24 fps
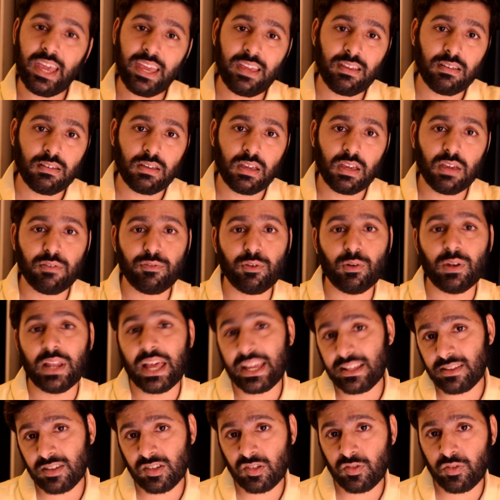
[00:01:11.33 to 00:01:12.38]
hey, if you
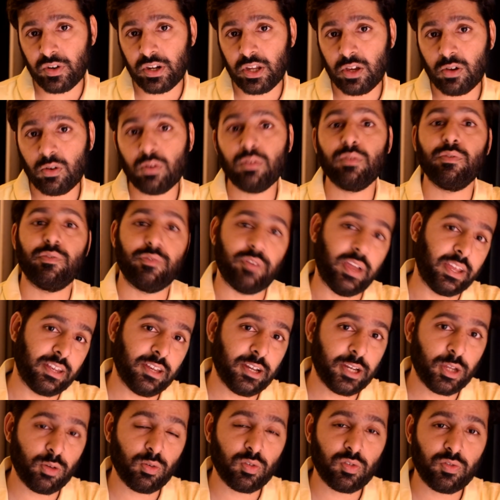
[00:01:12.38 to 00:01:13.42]
like this video, find
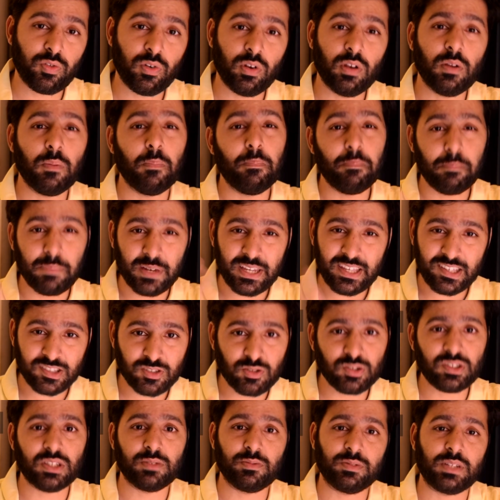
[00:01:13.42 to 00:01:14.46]
it useful, please
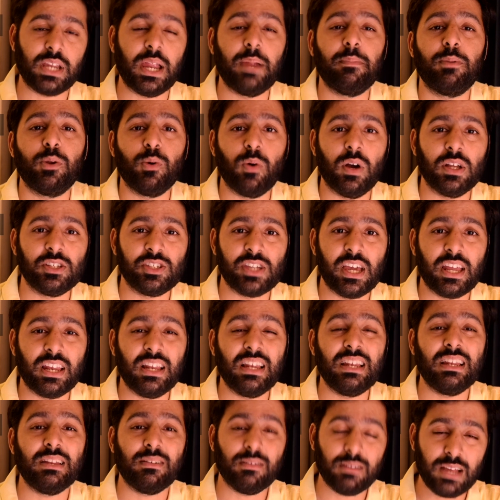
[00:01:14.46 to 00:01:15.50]
do subscribe to our
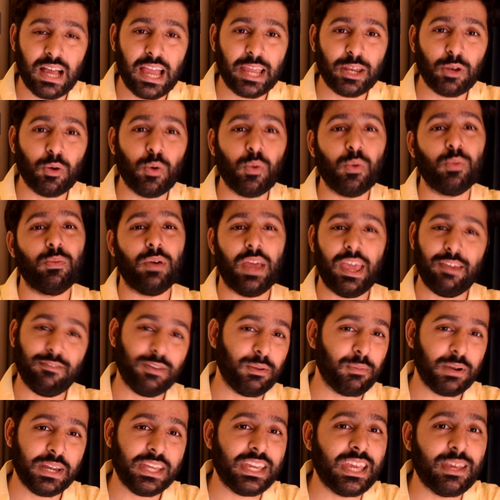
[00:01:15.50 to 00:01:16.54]
channel. I know
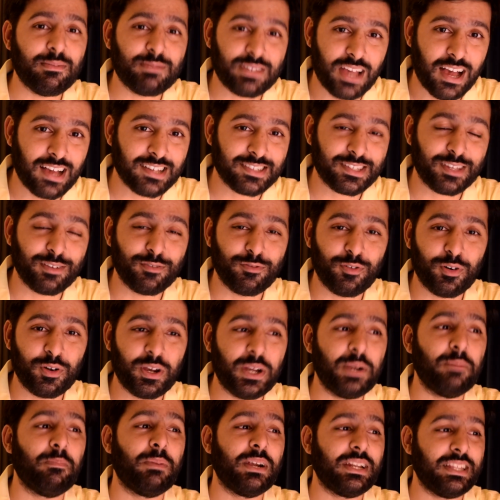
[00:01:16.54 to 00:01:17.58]
everybody keeps asking for
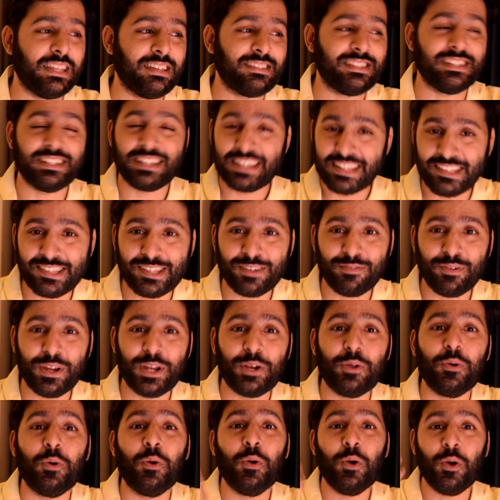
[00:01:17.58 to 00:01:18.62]
it, but there's a reason we
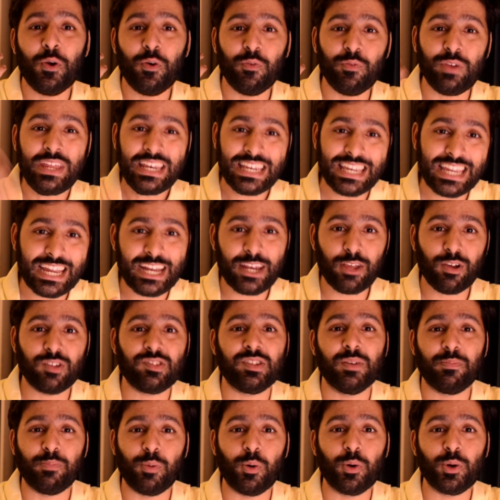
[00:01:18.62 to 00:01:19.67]
do. We need your
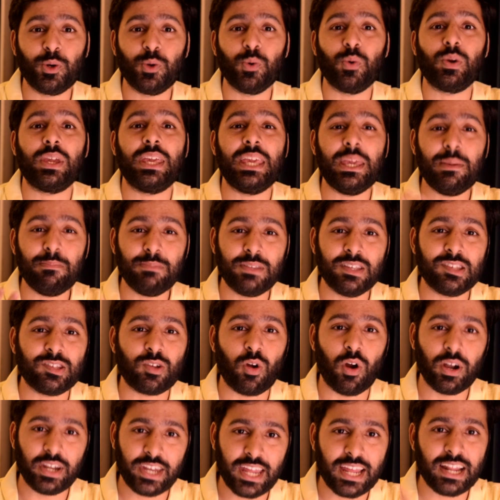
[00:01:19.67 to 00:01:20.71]
support to keep this
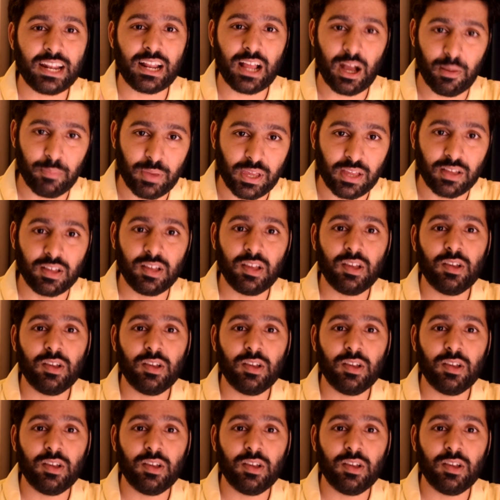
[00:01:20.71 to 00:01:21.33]
content coming.